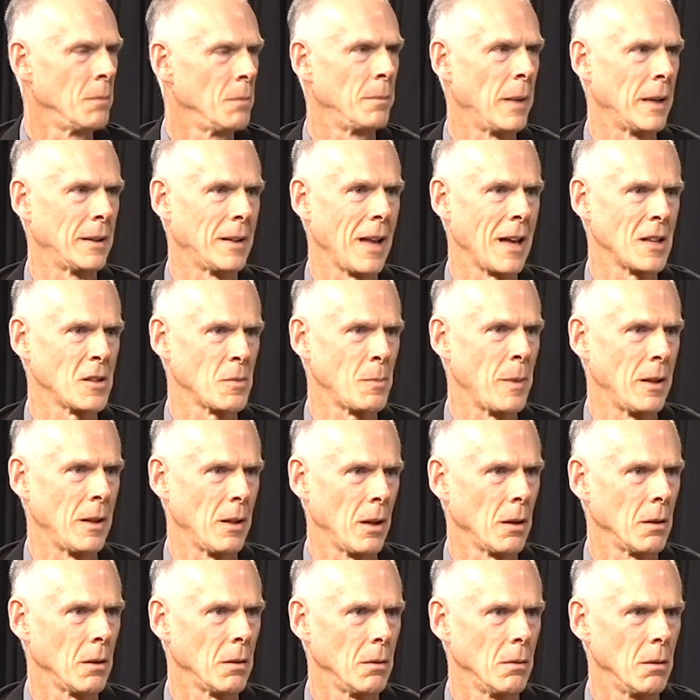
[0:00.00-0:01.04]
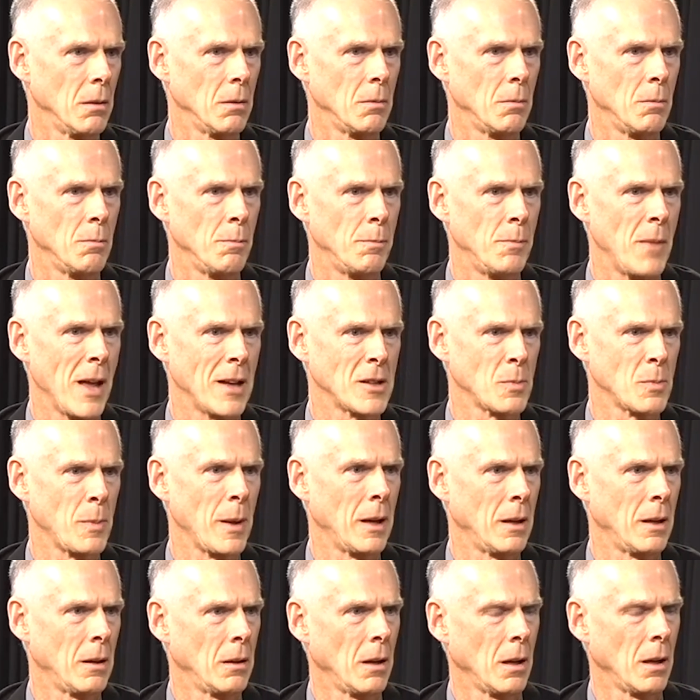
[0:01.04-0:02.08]
But that's been
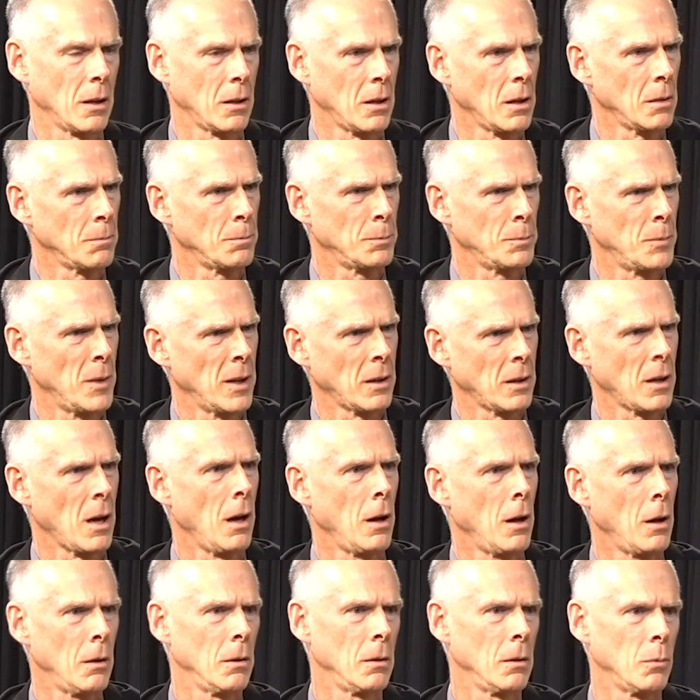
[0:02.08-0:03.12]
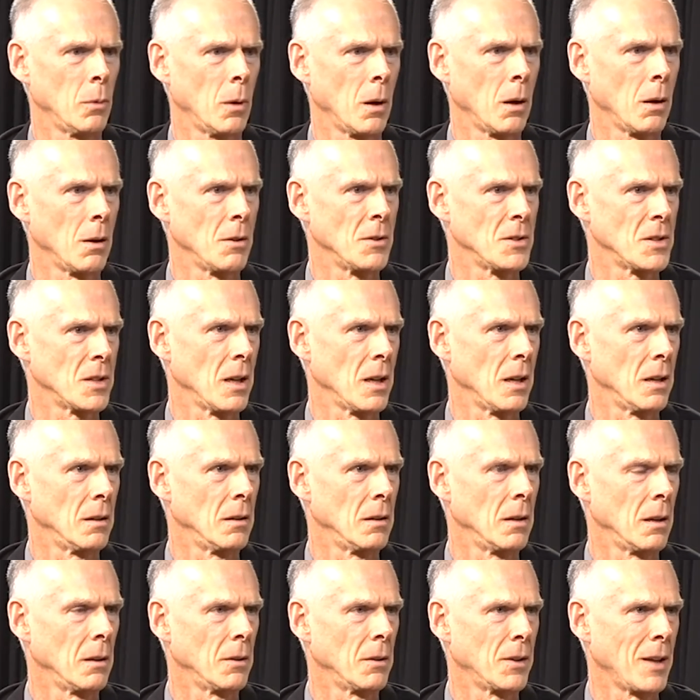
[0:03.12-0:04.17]
the call words,
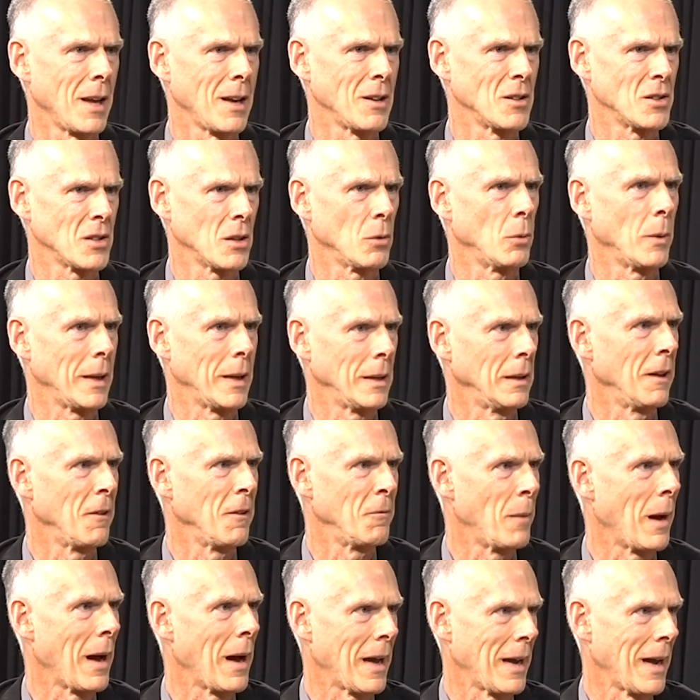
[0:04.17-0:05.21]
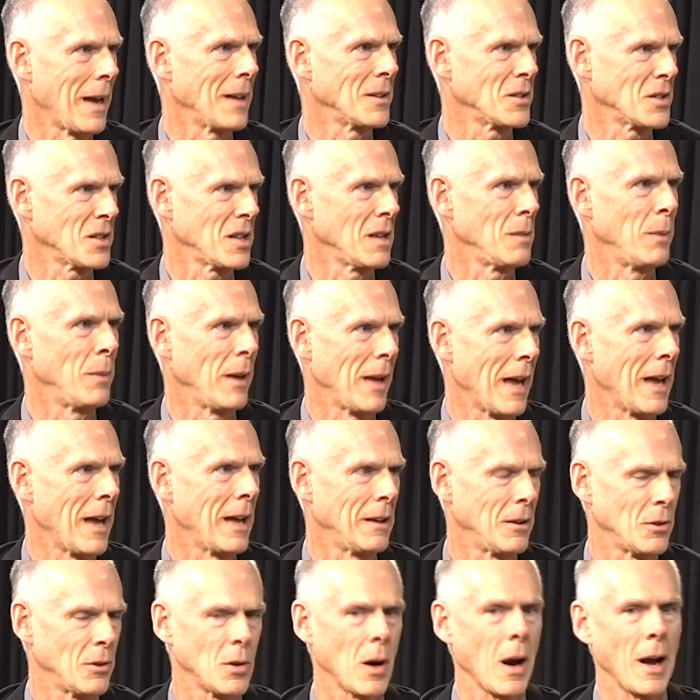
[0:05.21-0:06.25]
the things that we live by at
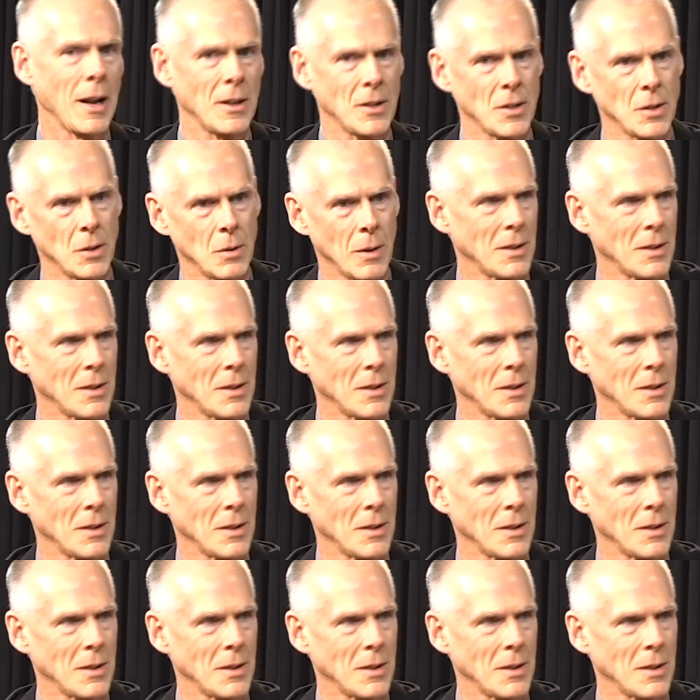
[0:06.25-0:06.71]
CBN and try to